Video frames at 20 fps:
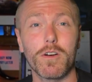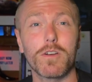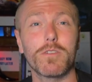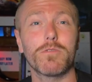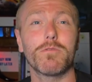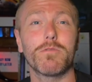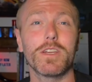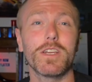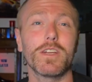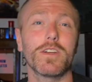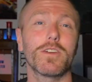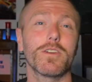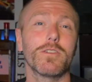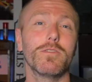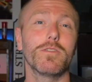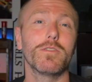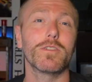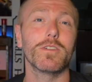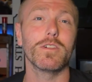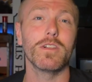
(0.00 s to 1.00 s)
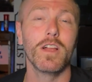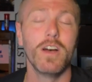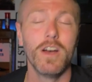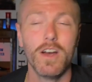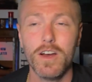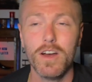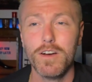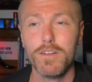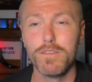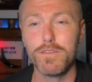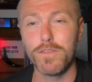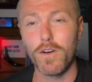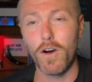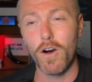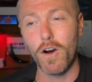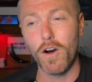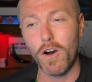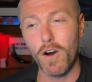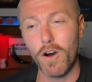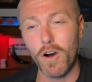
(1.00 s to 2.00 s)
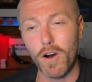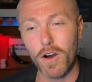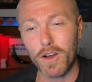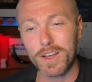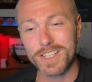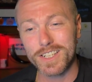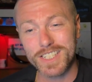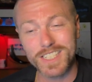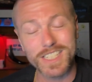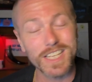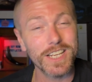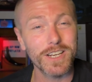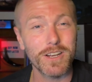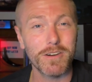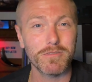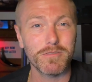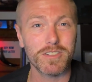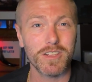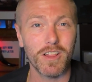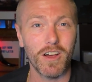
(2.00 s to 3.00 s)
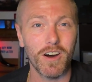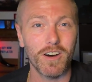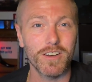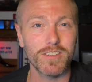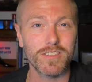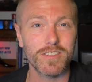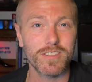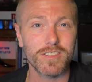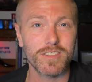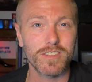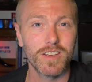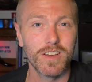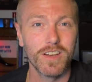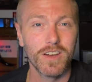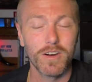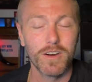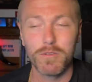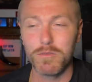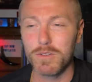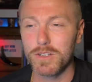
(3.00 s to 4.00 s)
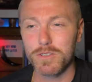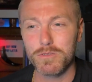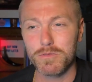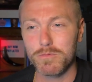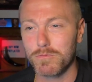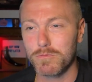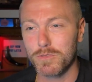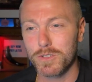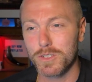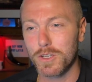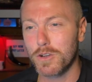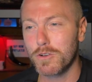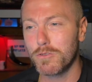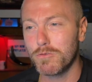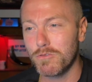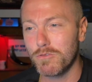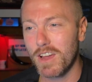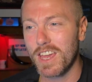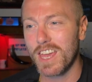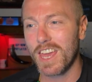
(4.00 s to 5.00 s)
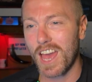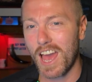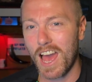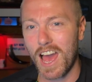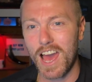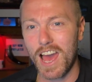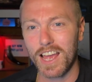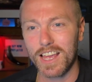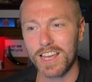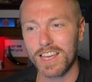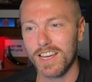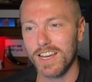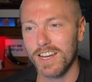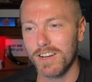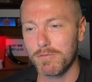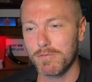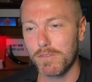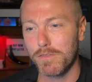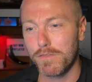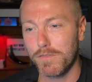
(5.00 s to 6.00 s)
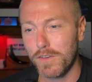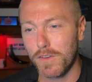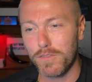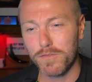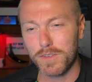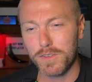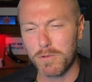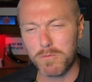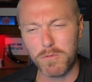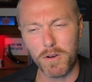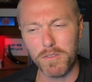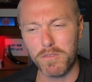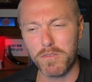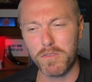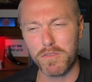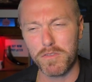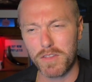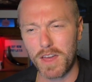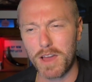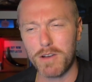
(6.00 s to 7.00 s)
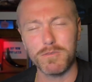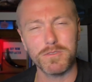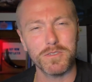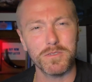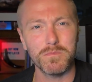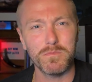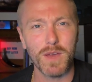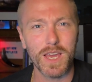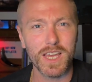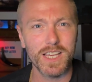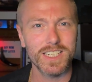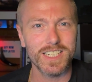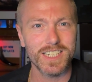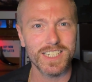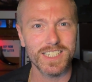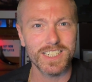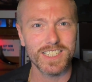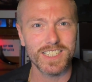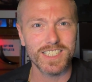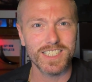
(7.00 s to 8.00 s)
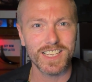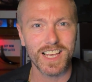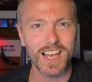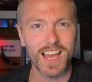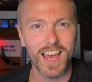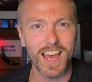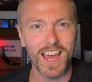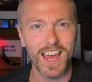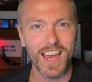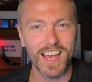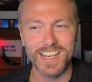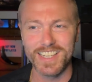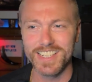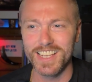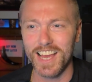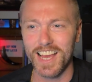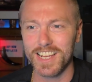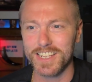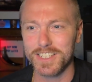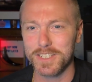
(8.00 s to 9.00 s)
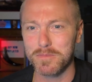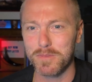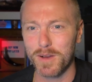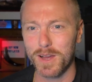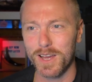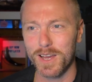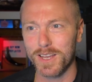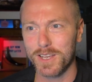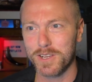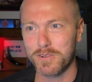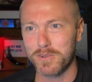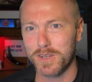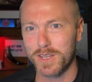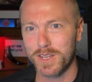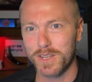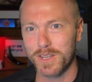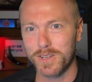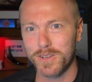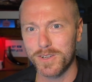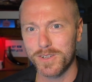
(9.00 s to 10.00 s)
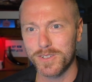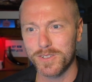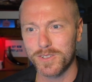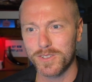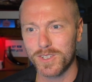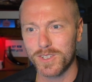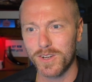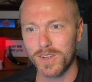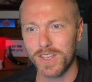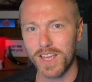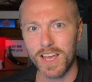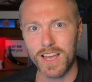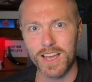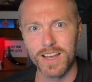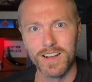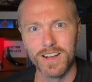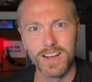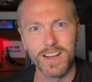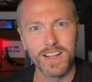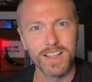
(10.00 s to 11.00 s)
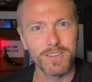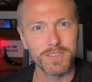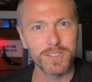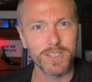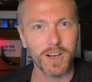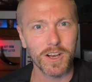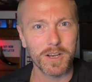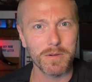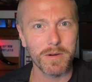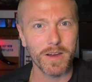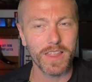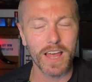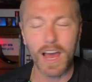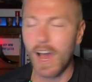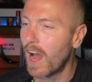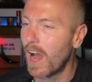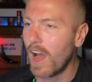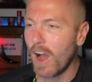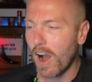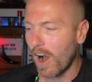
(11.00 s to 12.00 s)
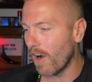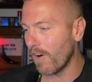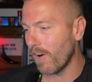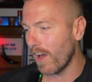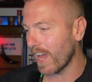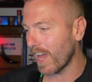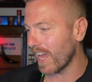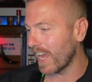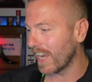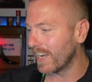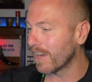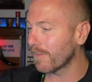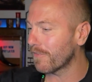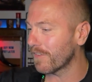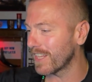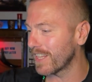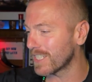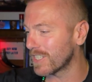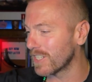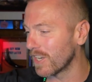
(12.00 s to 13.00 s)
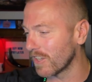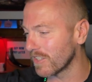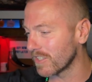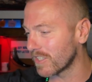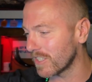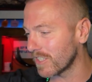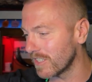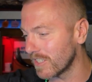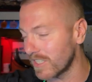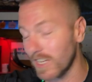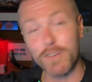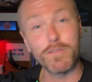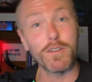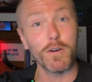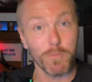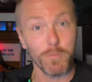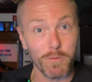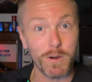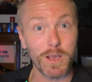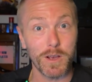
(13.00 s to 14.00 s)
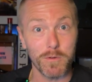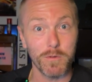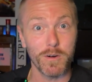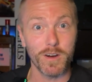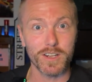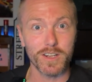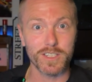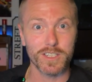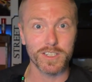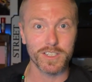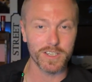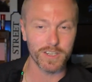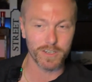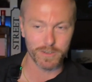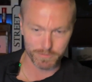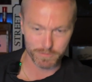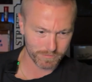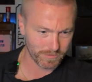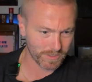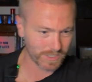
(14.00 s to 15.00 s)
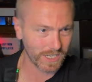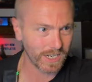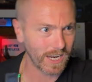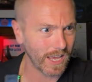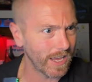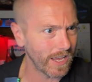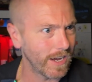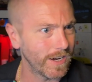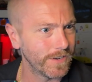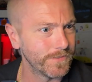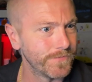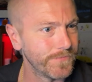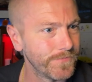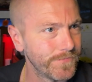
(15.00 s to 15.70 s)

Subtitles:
on Korean Google for casino slots, which was a great hack with 51,000 pages indexed by Korean Google. So yeah, we'll talk about that. All right, enough of this nonsense. I've got real work to do. See you later.